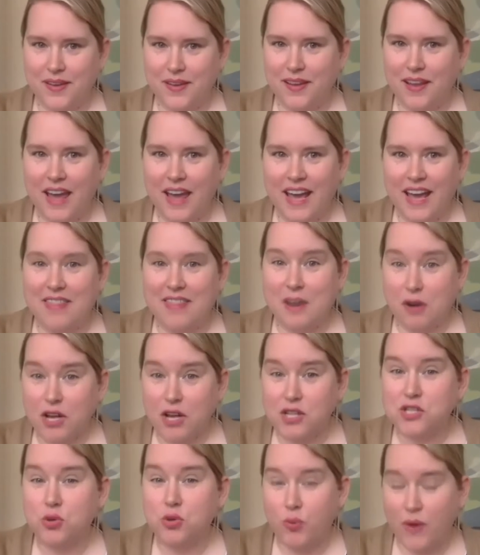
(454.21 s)
Like there are
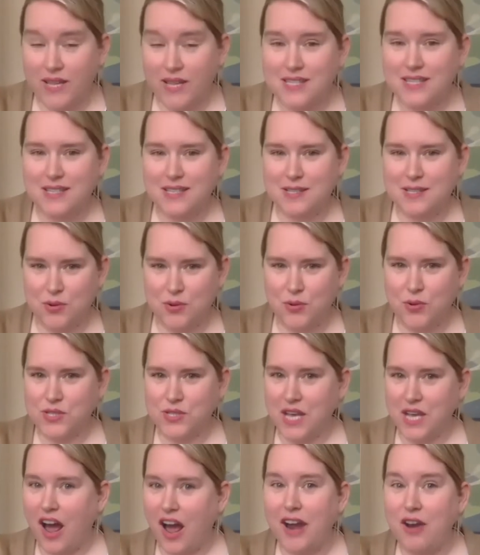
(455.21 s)
20 stores
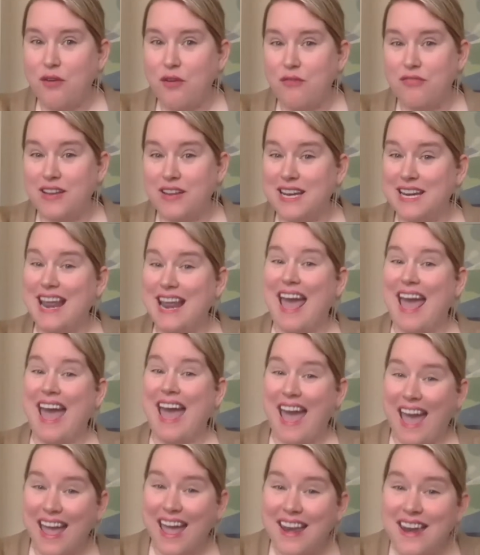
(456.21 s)
and I don't fit in
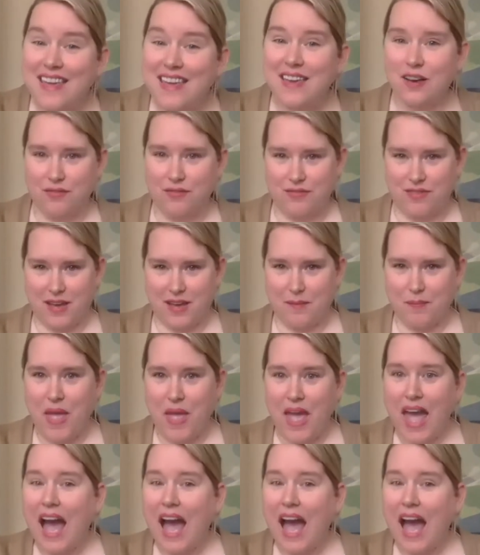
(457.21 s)
any of them.